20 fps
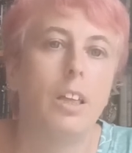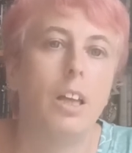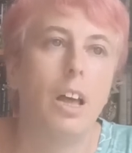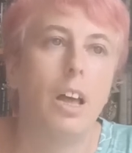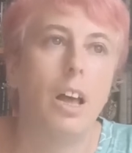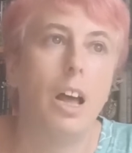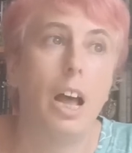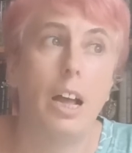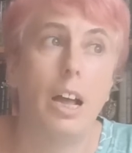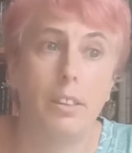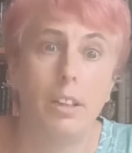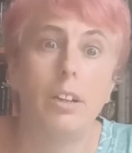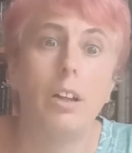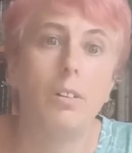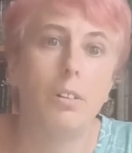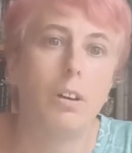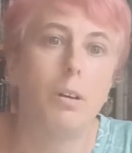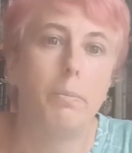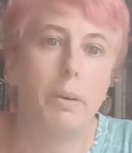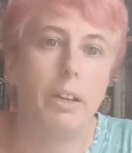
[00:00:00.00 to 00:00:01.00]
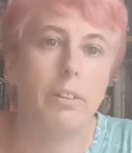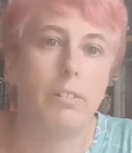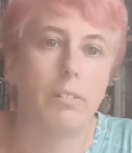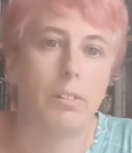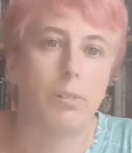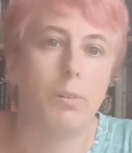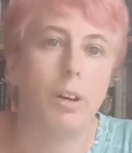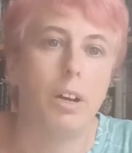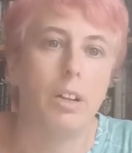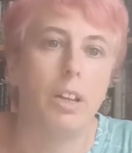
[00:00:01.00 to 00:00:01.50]
and the local media as
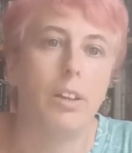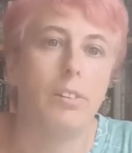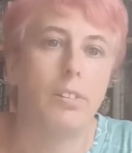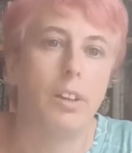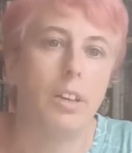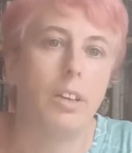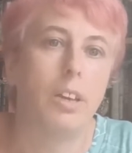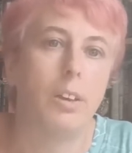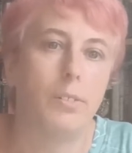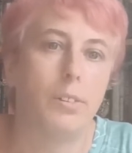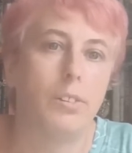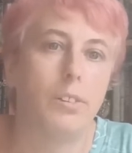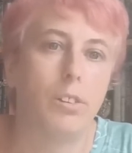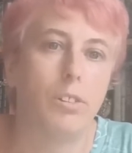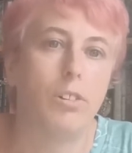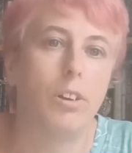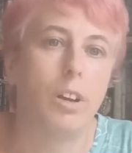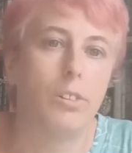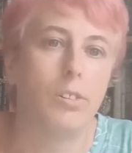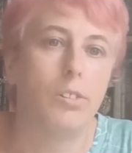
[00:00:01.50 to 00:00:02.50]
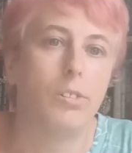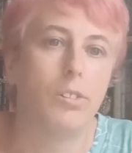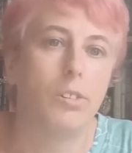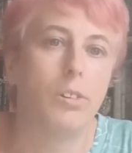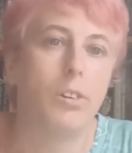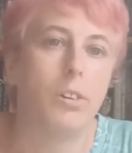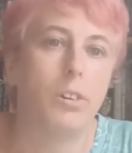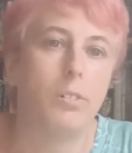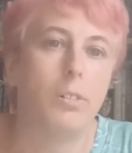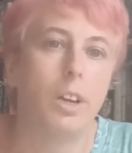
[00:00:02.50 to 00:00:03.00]
well, is that it gives us a chance
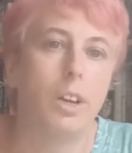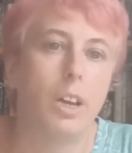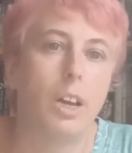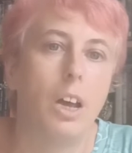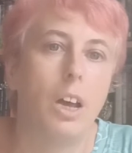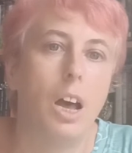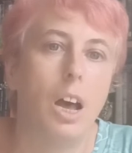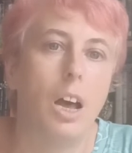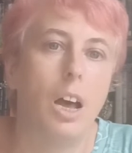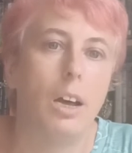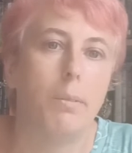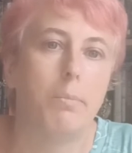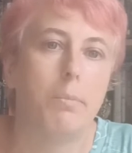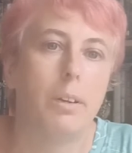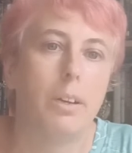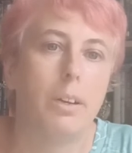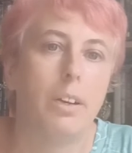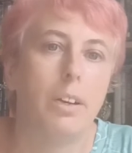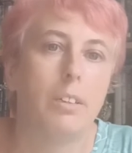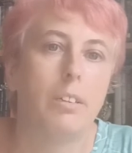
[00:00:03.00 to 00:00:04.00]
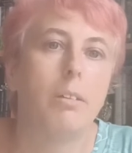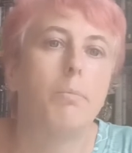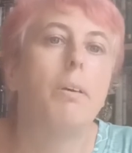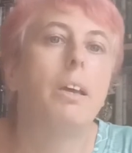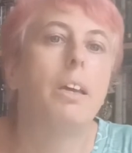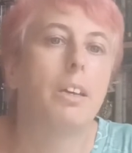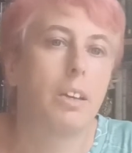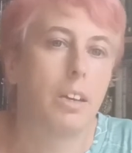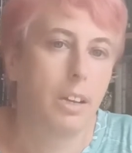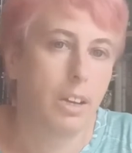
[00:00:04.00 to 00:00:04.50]
to
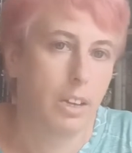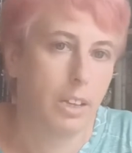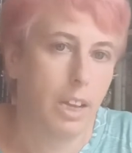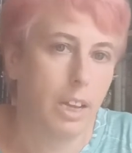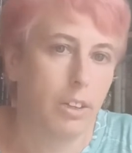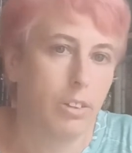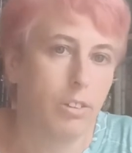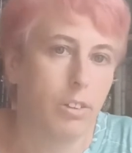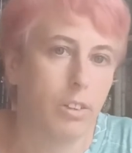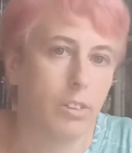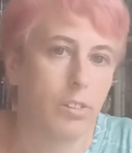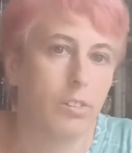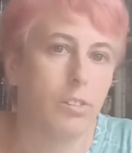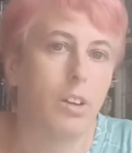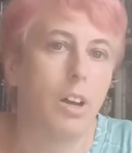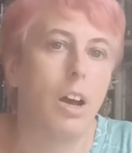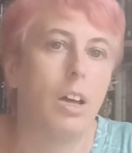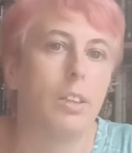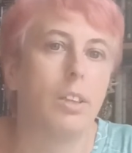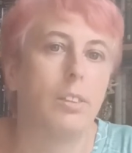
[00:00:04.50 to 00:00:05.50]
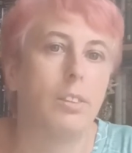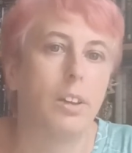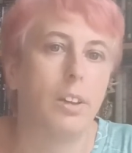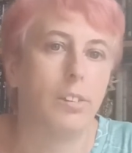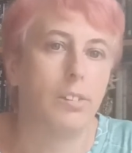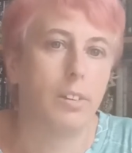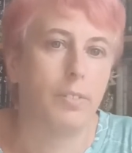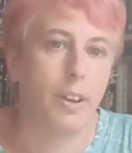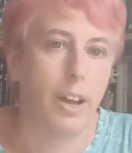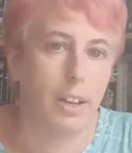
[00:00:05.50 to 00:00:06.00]
make connections to other things
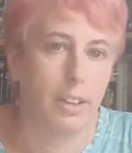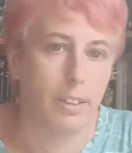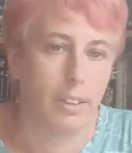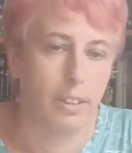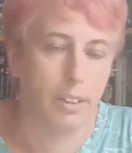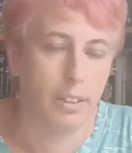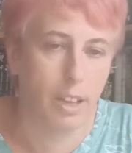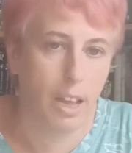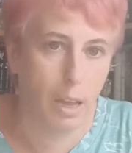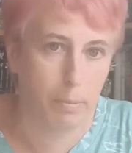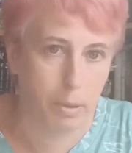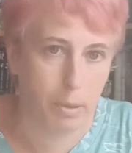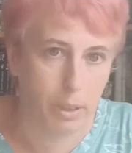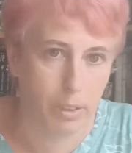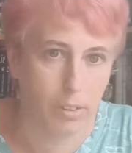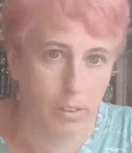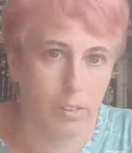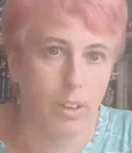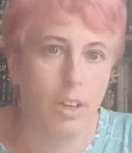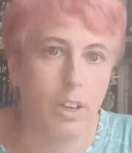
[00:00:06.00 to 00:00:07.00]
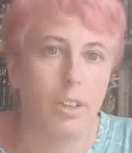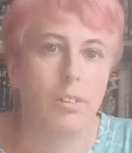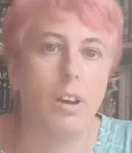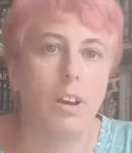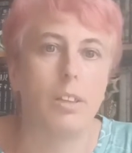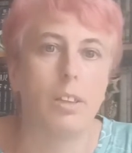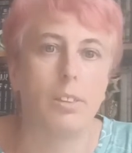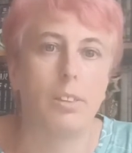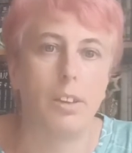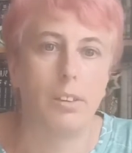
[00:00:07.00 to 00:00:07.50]
that have happened, to
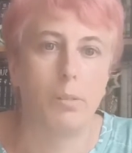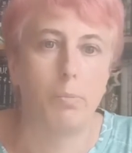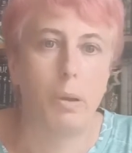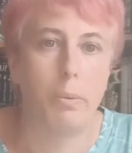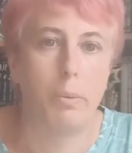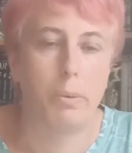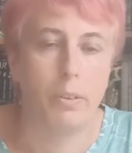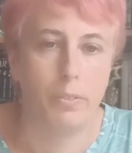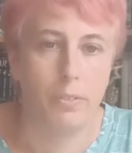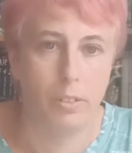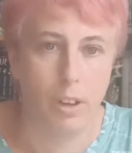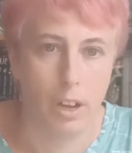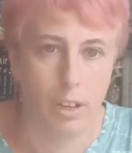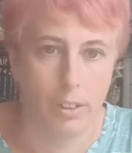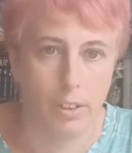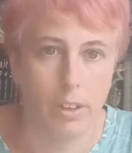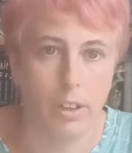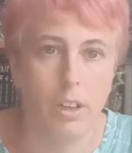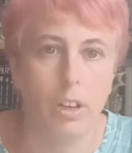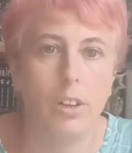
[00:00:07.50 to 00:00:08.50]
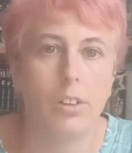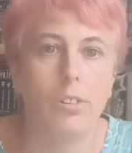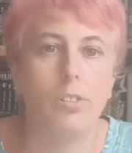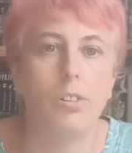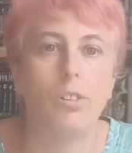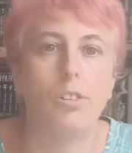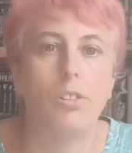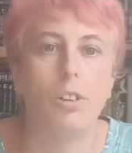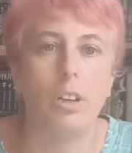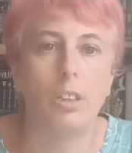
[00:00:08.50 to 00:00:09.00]
other things people have done, to
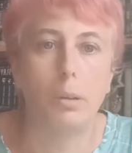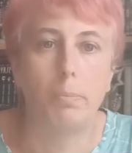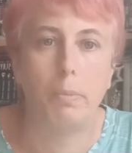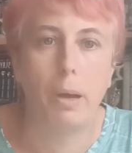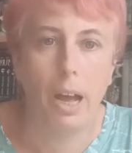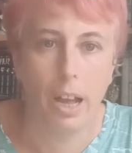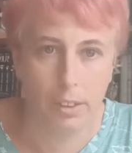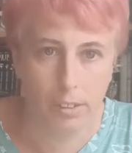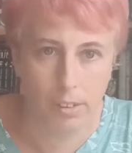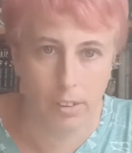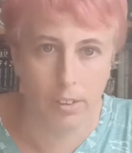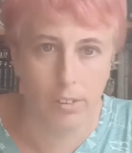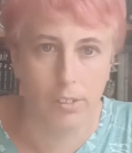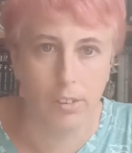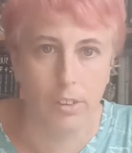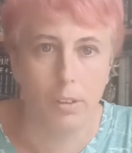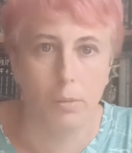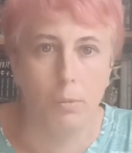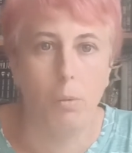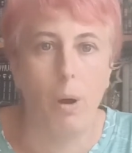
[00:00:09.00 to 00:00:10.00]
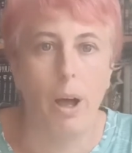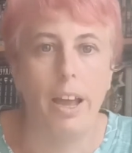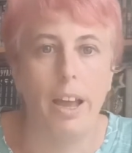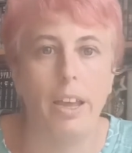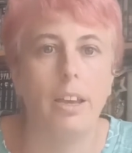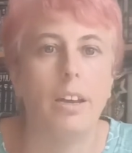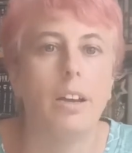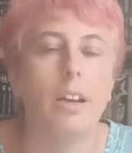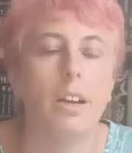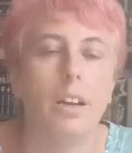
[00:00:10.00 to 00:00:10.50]
show the patterns in the
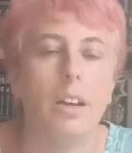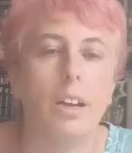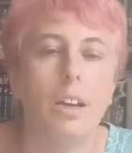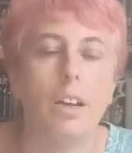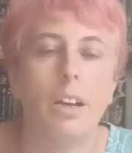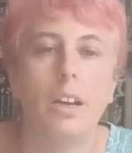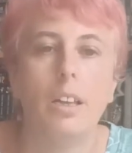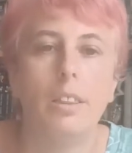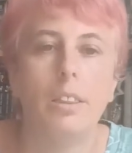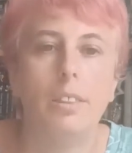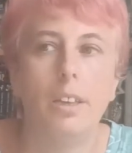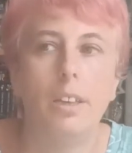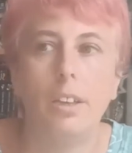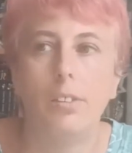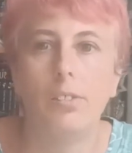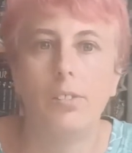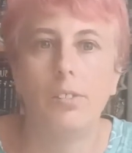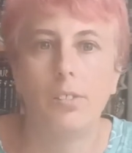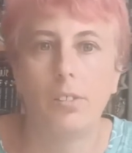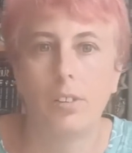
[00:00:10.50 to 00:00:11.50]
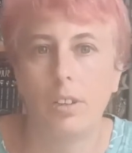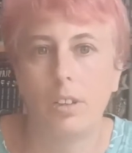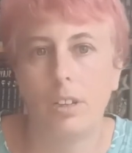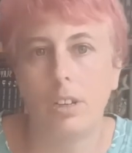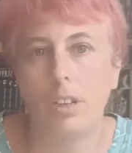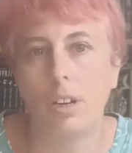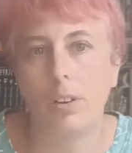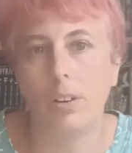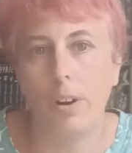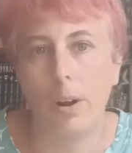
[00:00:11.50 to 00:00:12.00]
way this
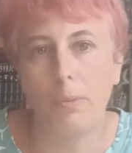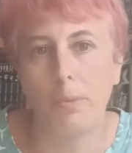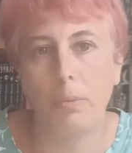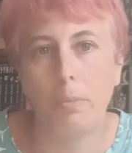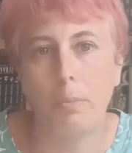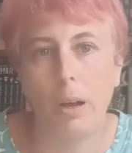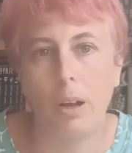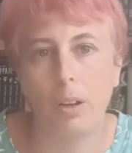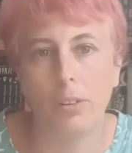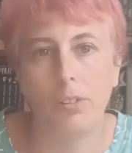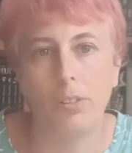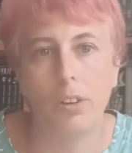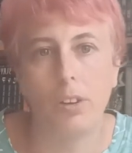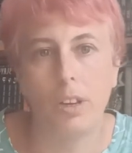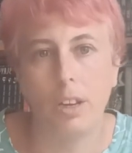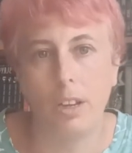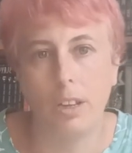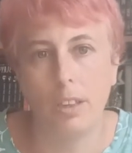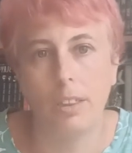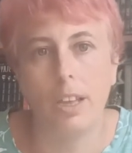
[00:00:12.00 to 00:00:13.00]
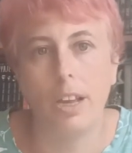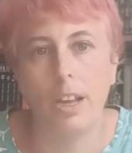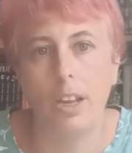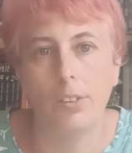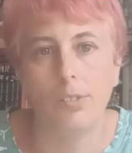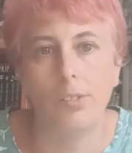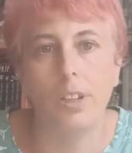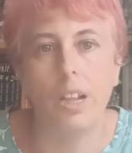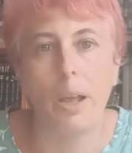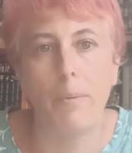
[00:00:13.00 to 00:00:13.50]
corrupt party that is
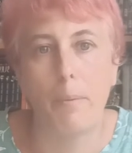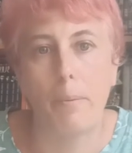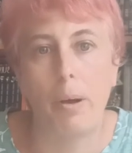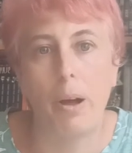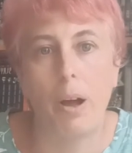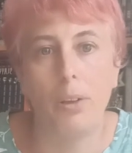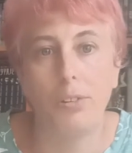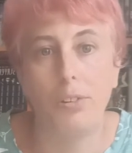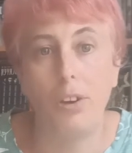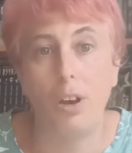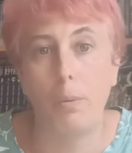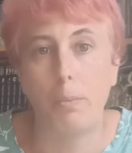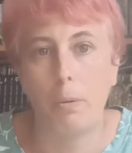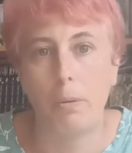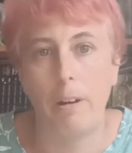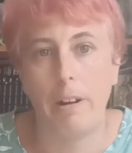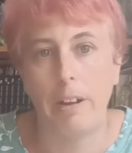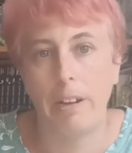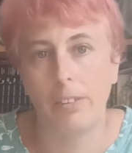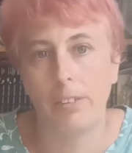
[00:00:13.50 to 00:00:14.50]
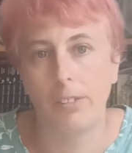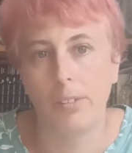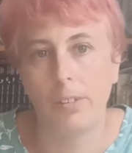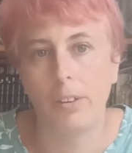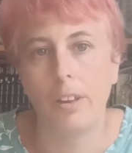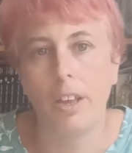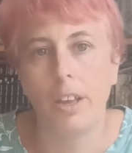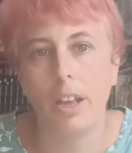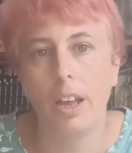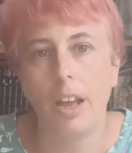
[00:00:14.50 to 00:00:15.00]
the Labour Party operates,
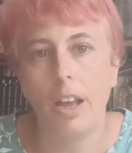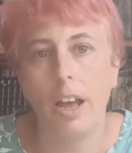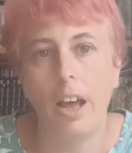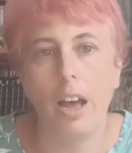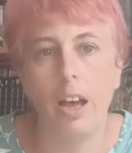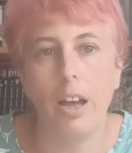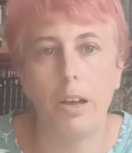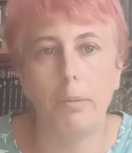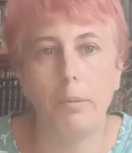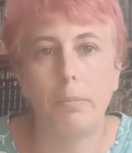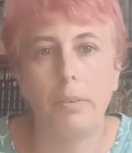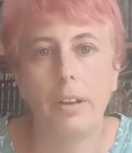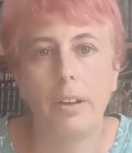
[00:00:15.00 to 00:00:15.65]
and